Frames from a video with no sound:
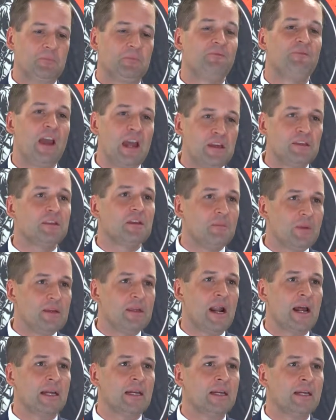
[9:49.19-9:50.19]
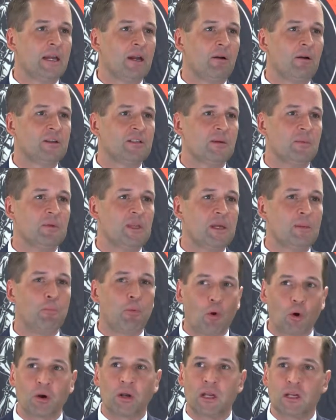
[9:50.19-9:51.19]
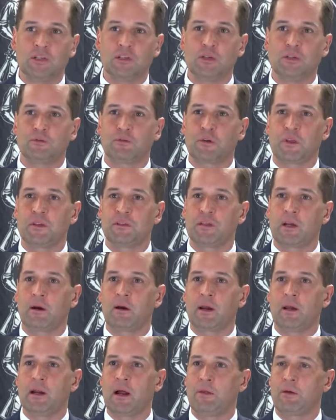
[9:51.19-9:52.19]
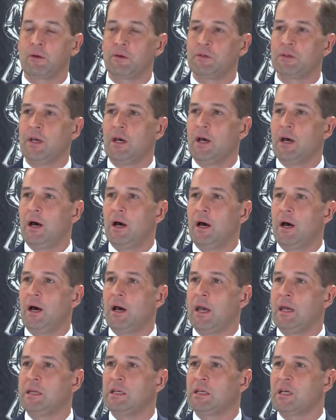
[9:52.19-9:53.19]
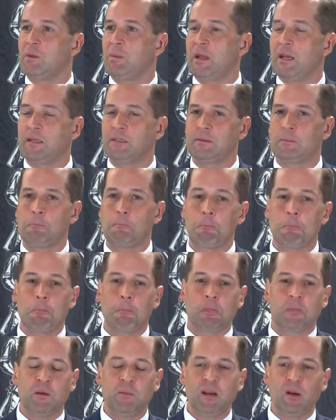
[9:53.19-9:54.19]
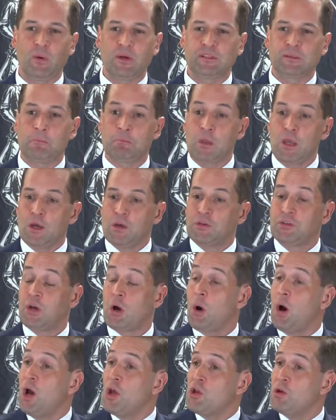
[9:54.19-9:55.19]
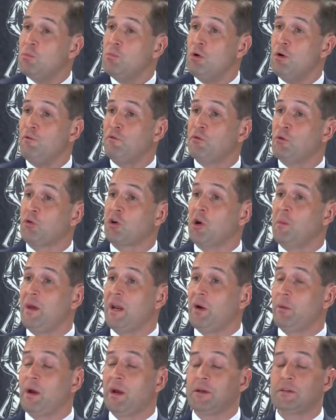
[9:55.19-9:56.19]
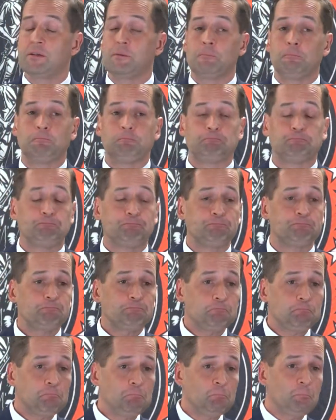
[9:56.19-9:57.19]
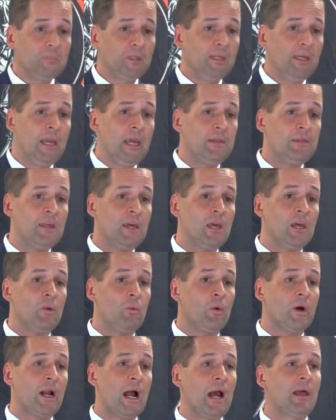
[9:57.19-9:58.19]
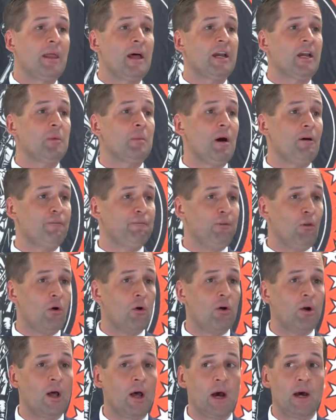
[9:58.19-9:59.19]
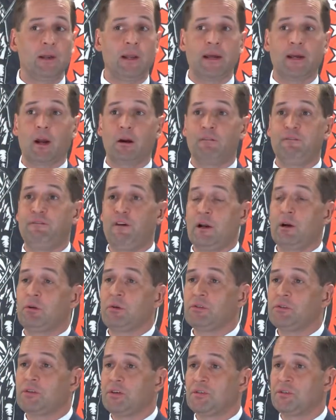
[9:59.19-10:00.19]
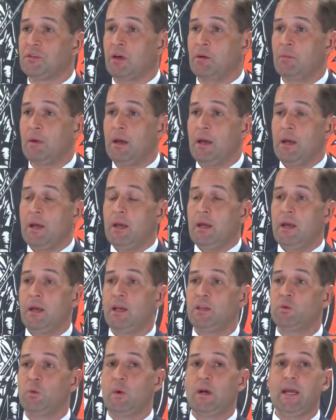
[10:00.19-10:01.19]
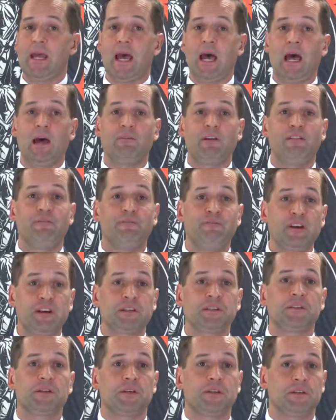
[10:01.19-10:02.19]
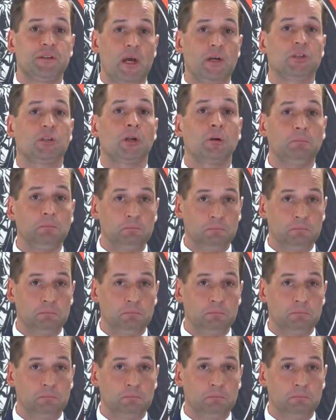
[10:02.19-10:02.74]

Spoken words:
faith in me that I can carry some of the important issues for this area and others into committee weeks. So you move through committee weeks. And then what I like about Florida, unlike our federal system, is we have a fixed session,